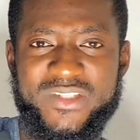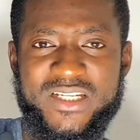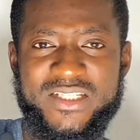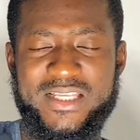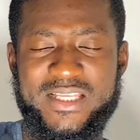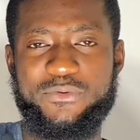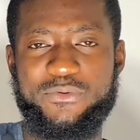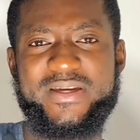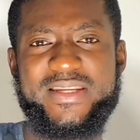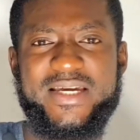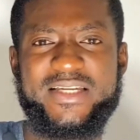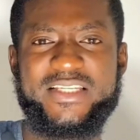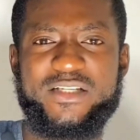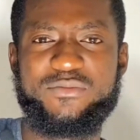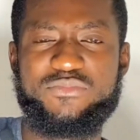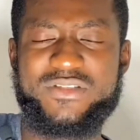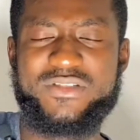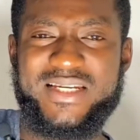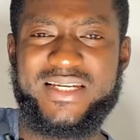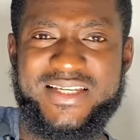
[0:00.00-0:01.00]
Now, when I
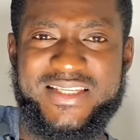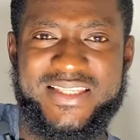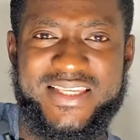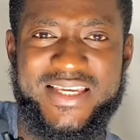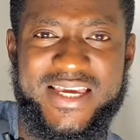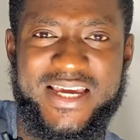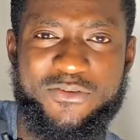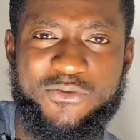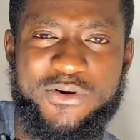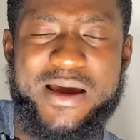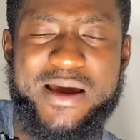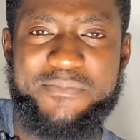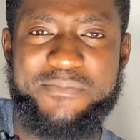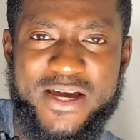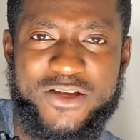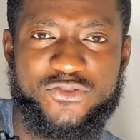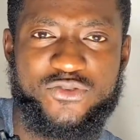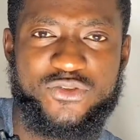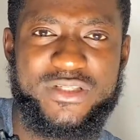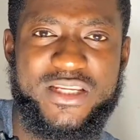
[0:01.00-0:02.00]
Yubusan say, a quire
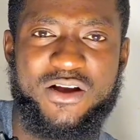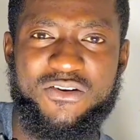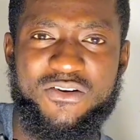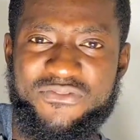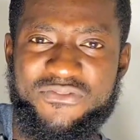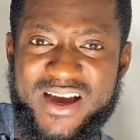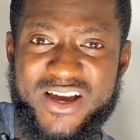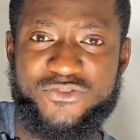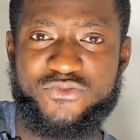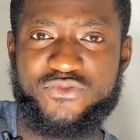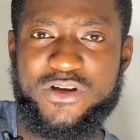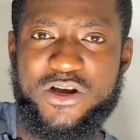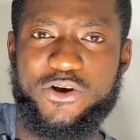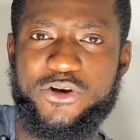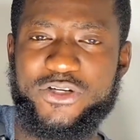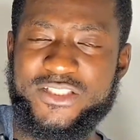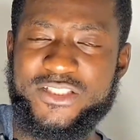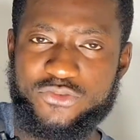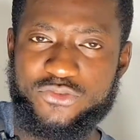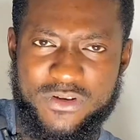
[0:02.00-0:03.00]
bear sonar or fast one,
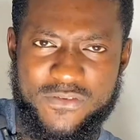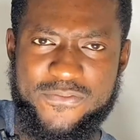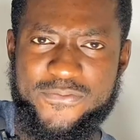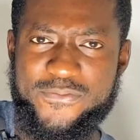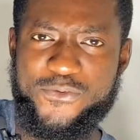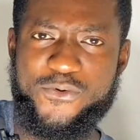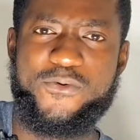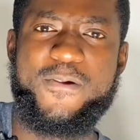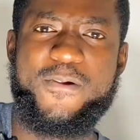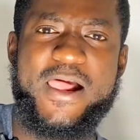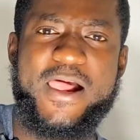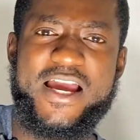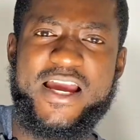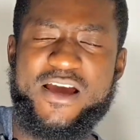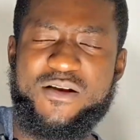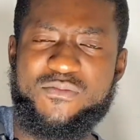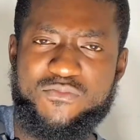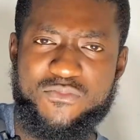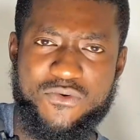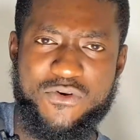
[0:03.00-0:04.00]
and a soft for
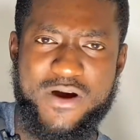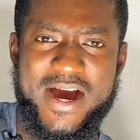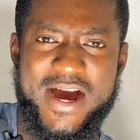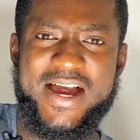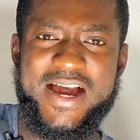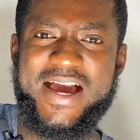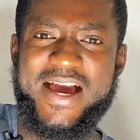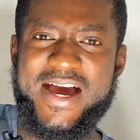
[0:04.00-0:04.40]
a moa,